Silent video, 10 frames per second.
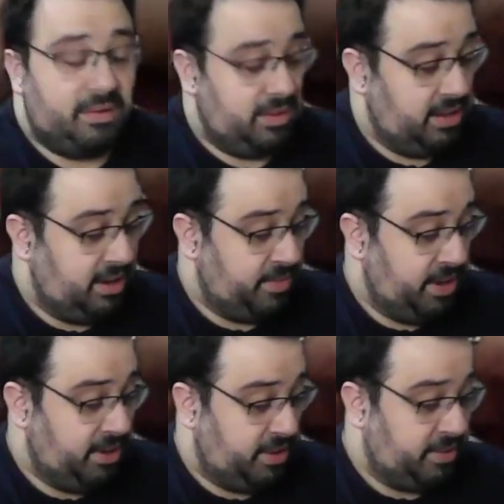There we
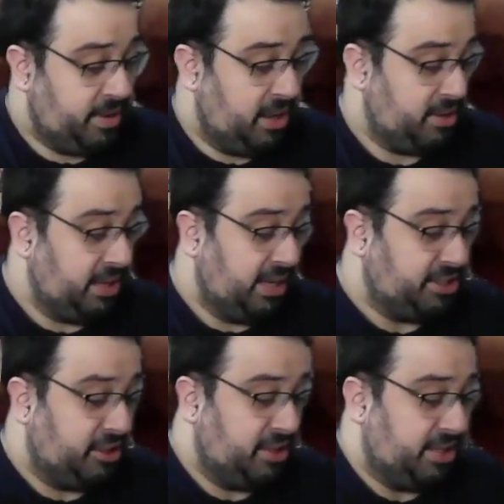go.
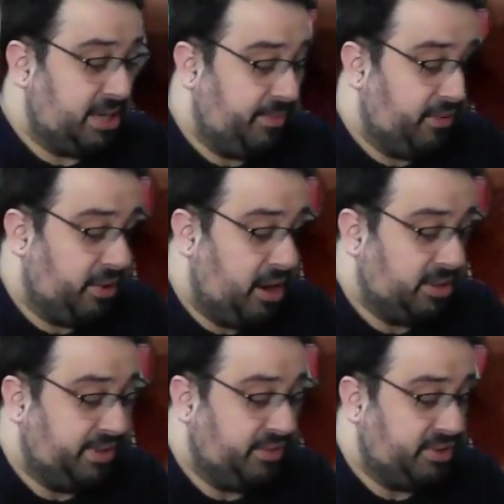Calculation, look at the top 4
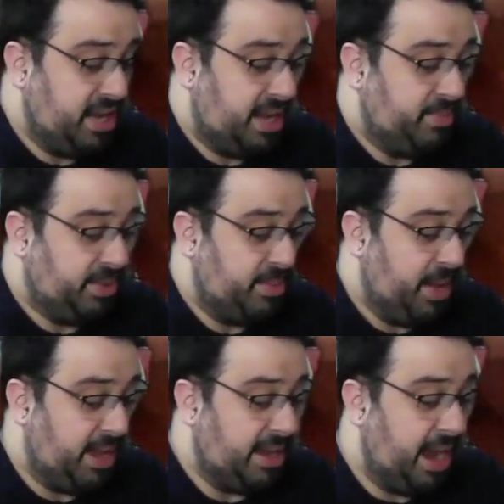cards of your deck and put them
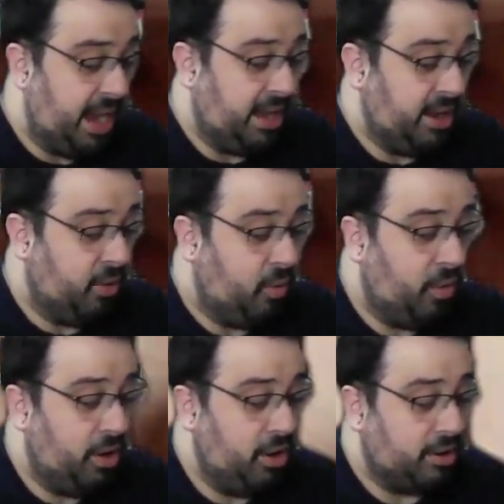back in any
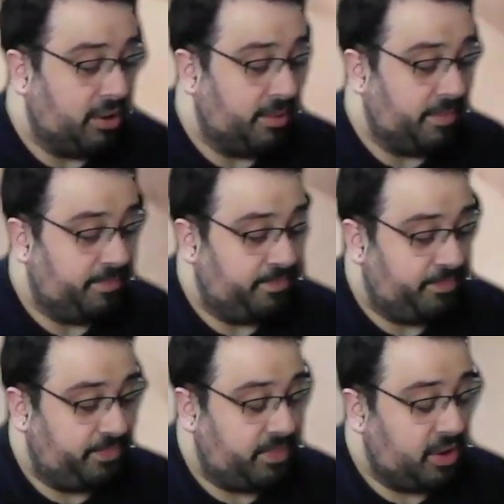order.
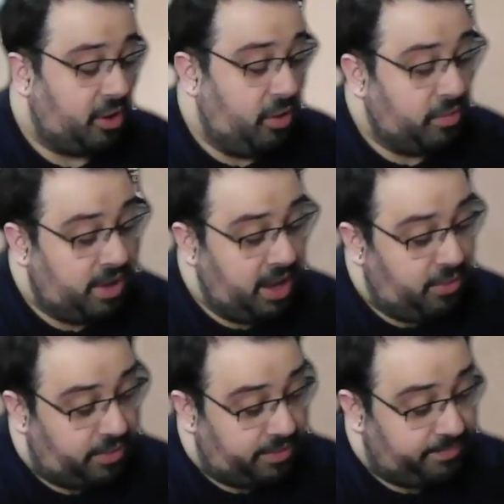Oh, okay,
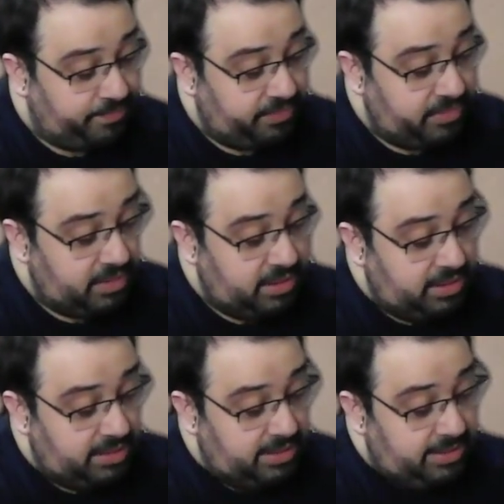cool.
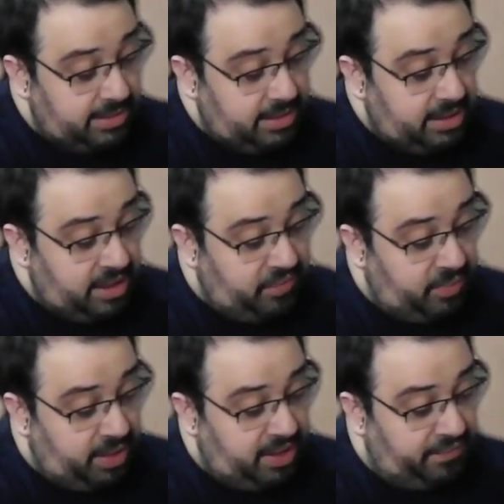If you
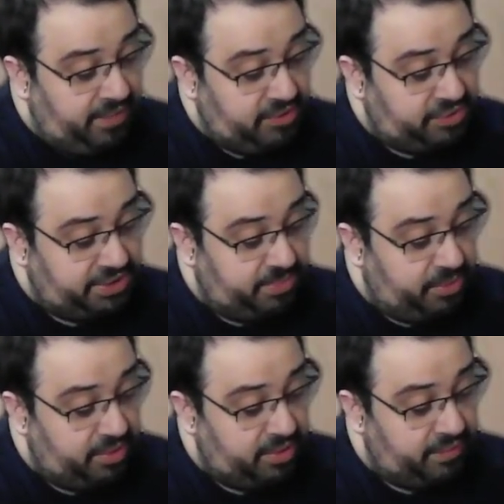played a future
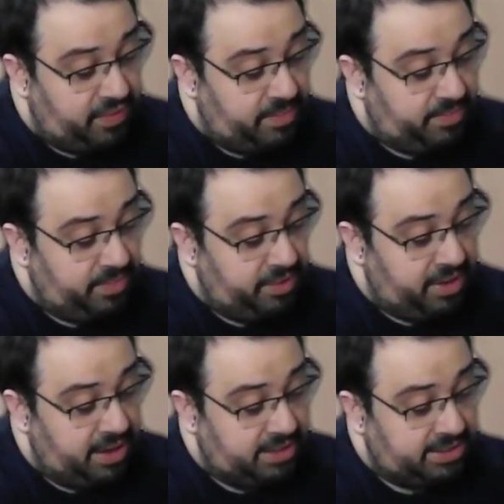supporter from your
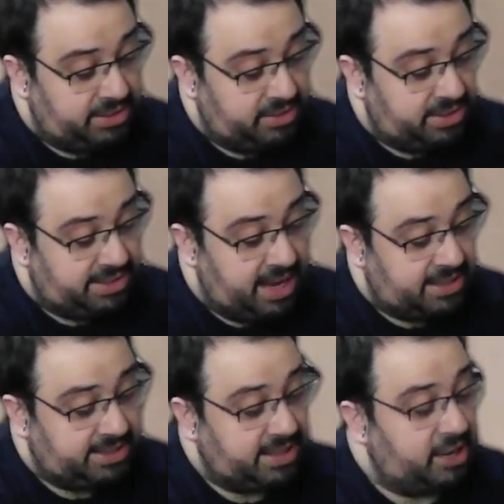hand this turn, this attack
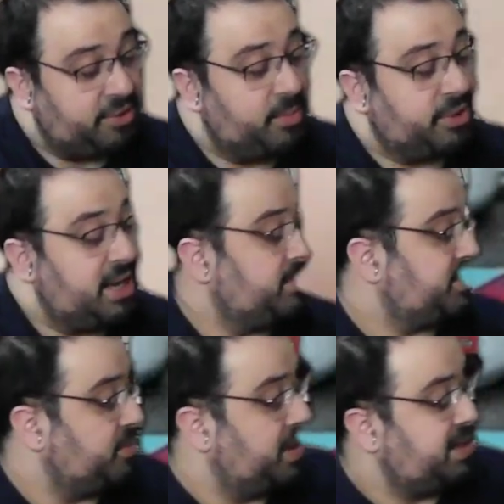does 100 more damage,
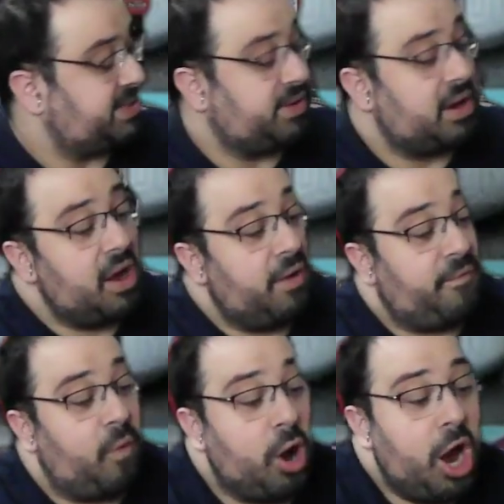so it hits
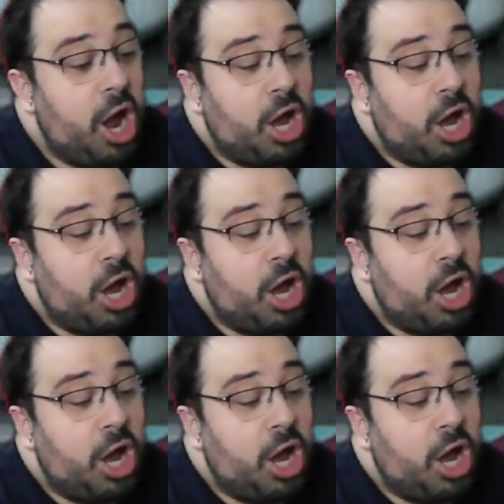for